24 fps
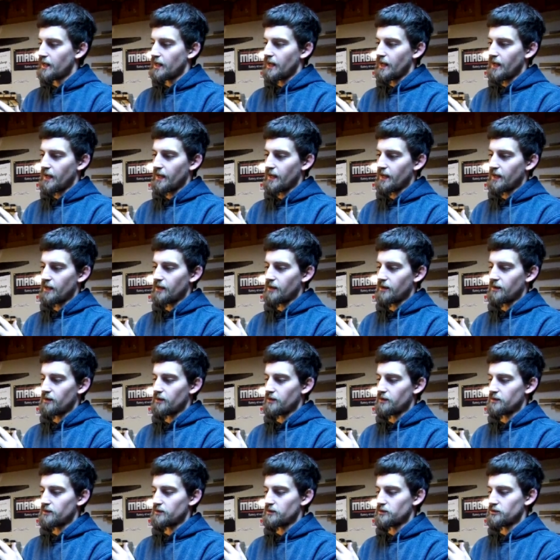
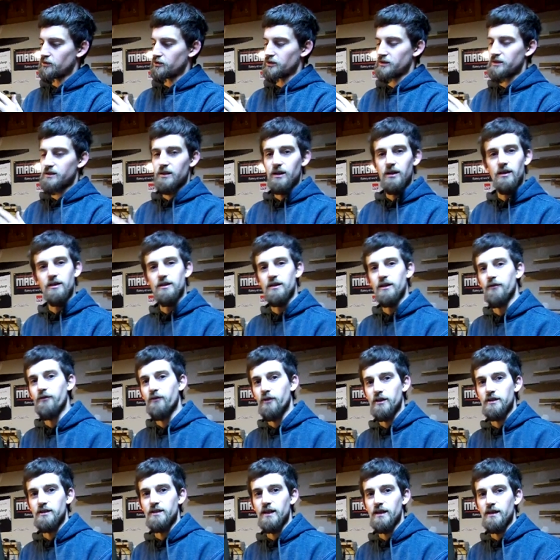and just a
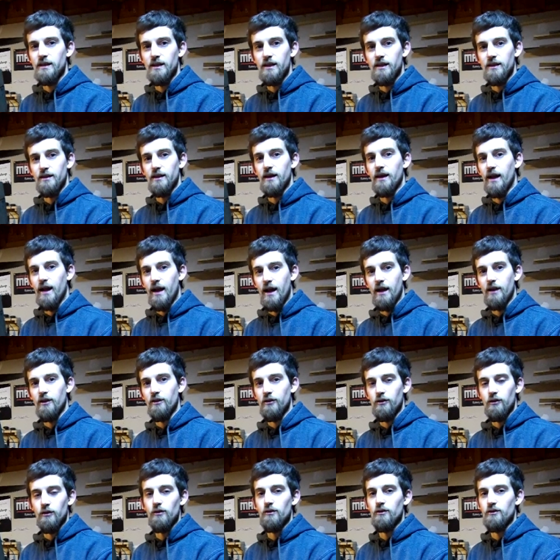different technique that I
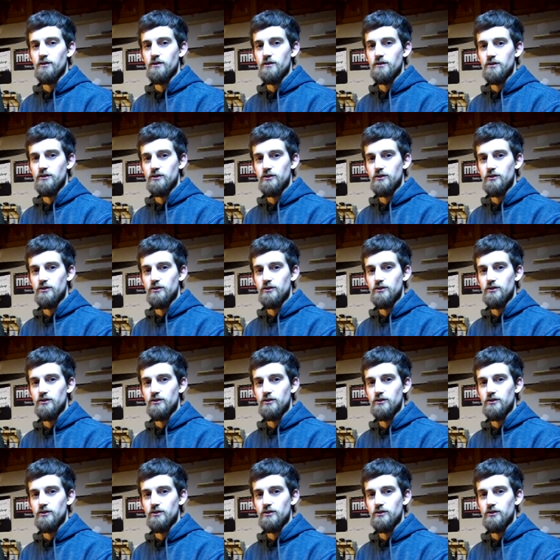use